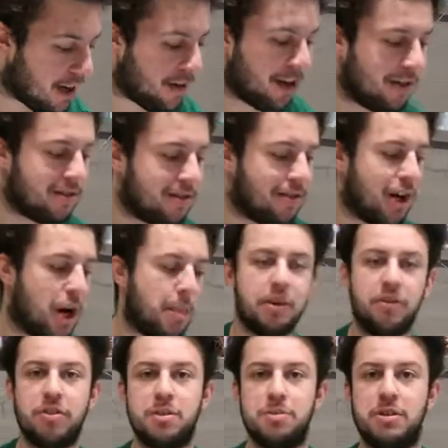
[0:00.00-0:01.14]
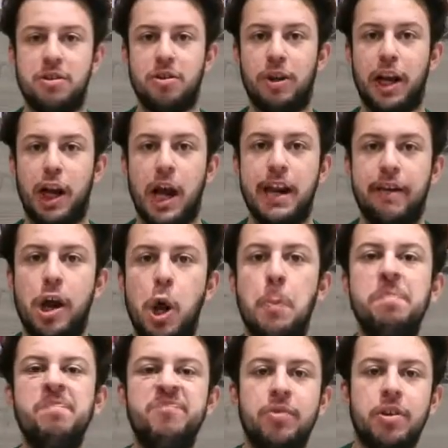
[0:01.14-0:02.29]
now knows that I'm a Christmas stocking. Anyway,
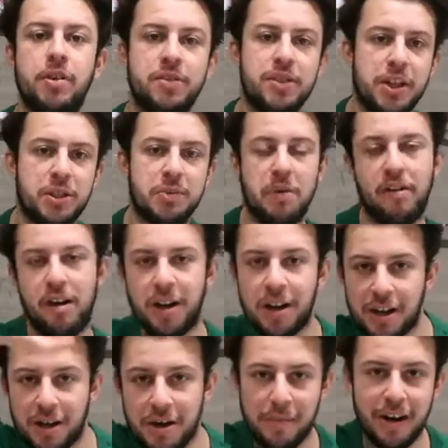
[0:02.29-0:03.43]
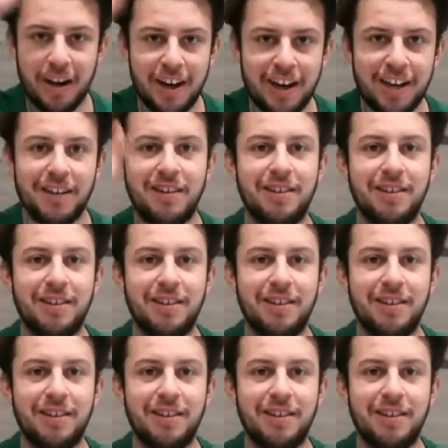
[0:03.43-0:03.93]
we'll see you tomorrow. Bye.